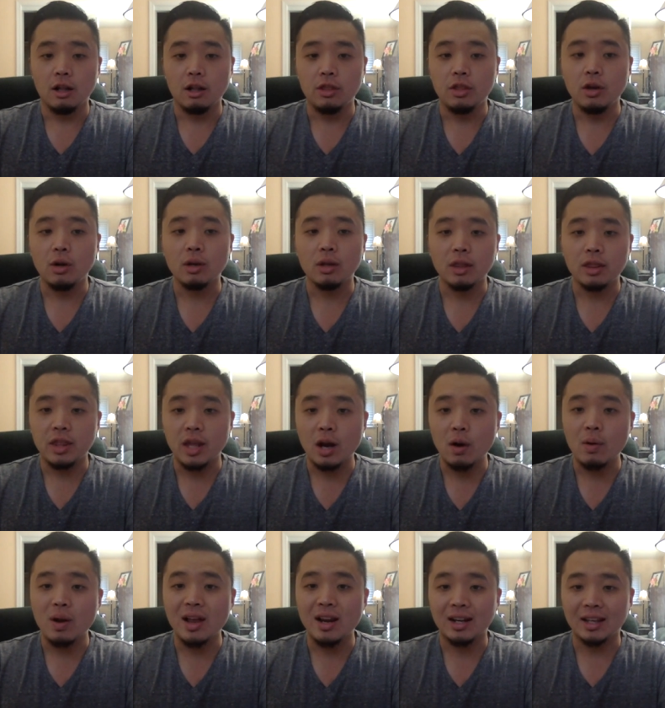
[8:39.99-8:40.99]

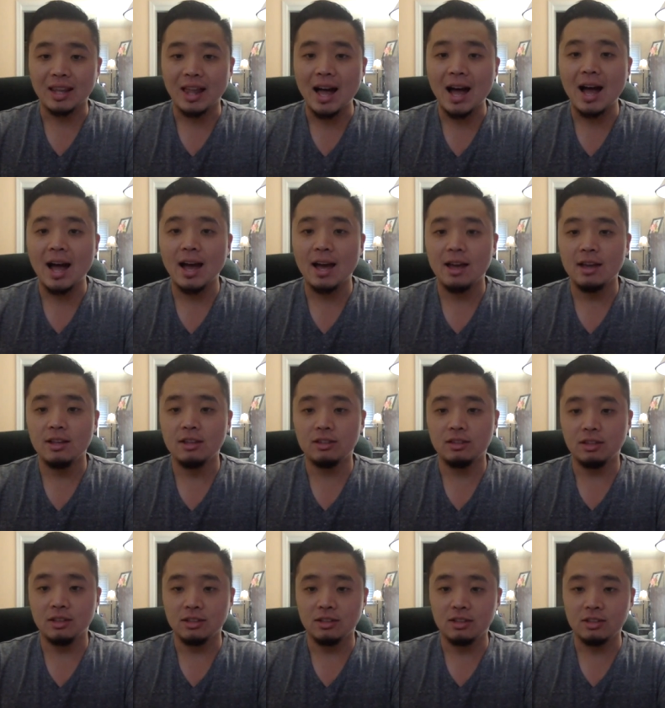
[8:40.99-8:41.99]
therein
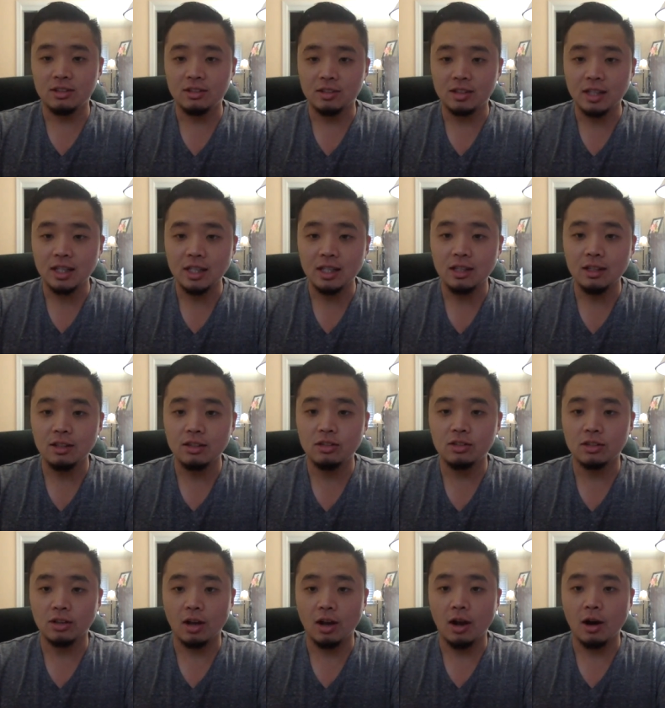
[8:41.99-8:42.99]
lies the
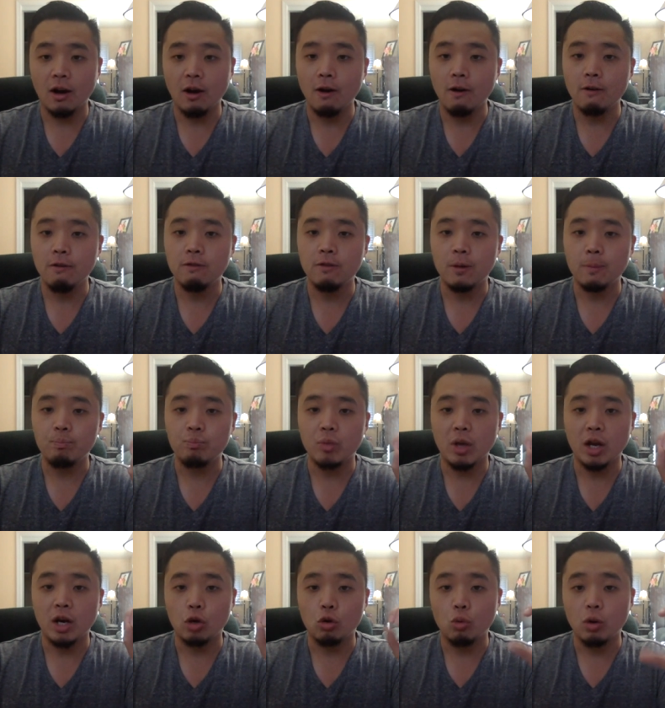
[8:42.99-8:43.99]
seeds of
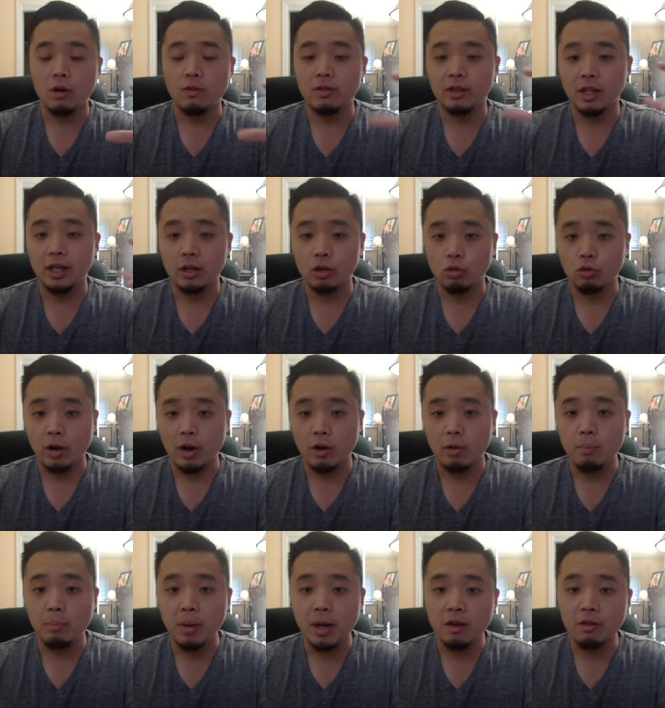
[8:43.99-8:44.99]
an equivalent and greater
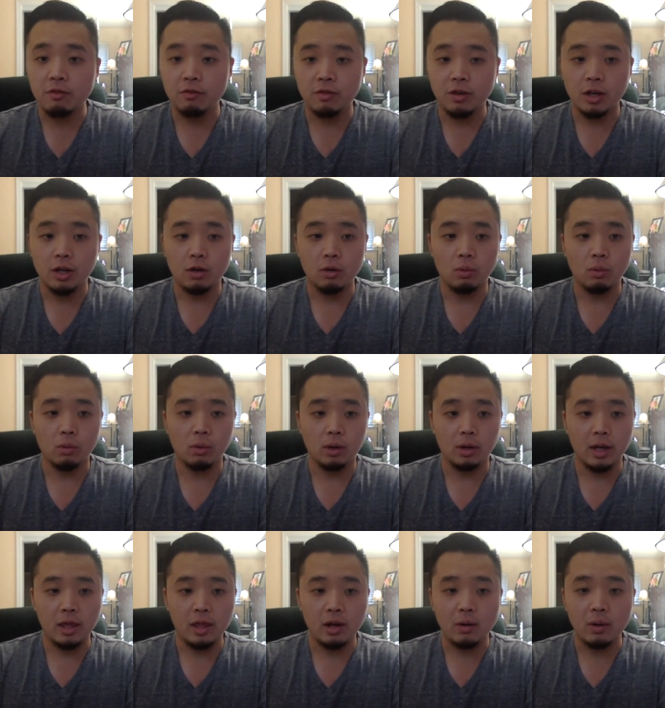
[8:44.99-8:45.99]
benefit,
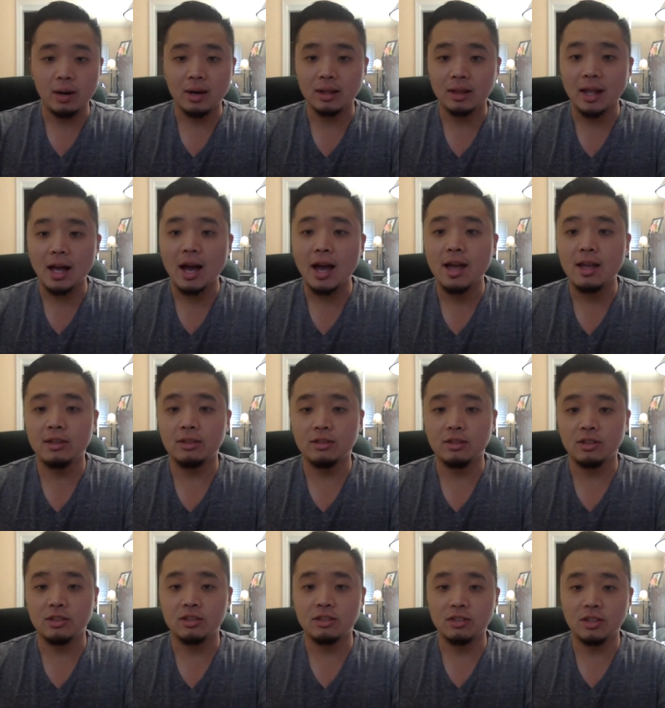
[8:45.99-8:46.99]
or therein lies
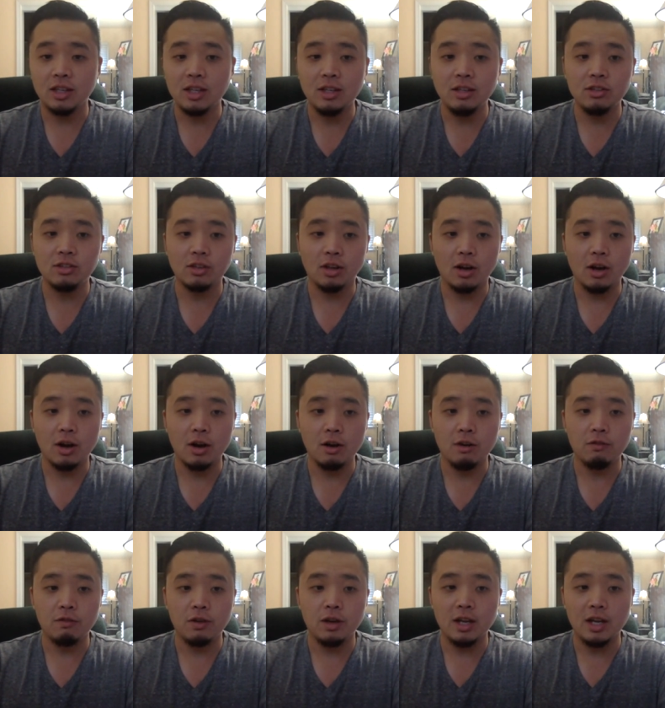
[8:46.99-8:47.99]
the seeds
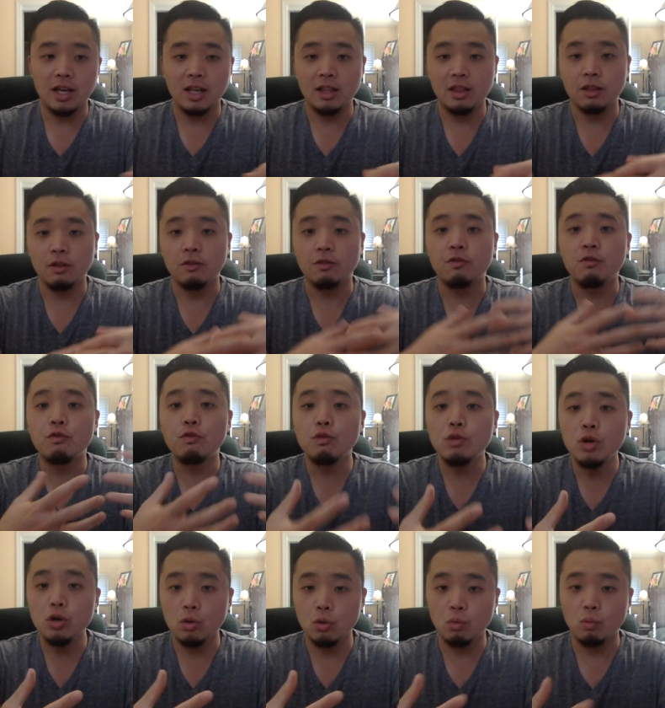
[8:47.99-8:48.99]
of the
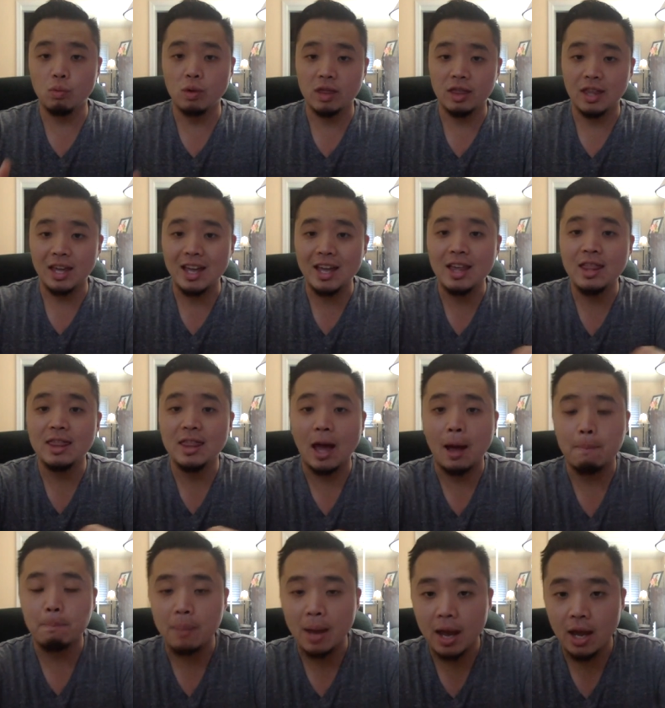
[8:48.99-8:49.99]
fruit within
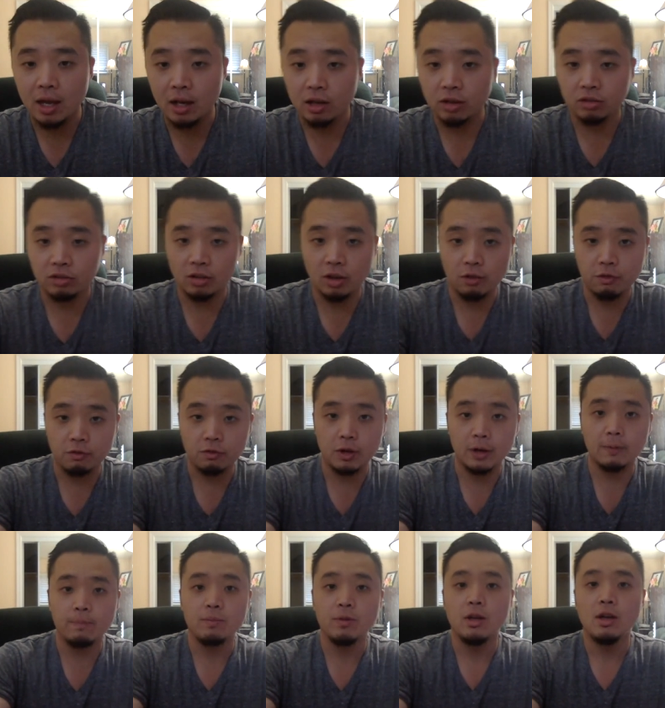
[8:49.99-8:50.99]
that pain and
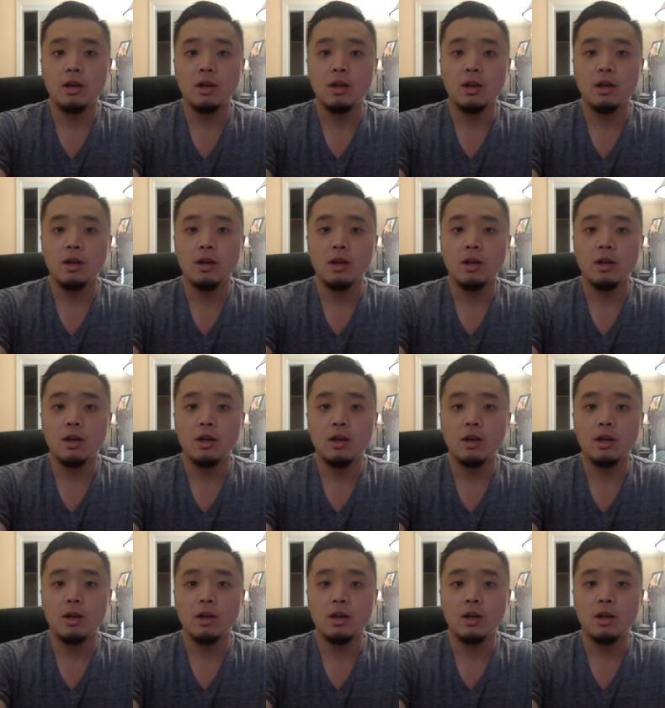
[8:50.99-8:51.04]
suffering.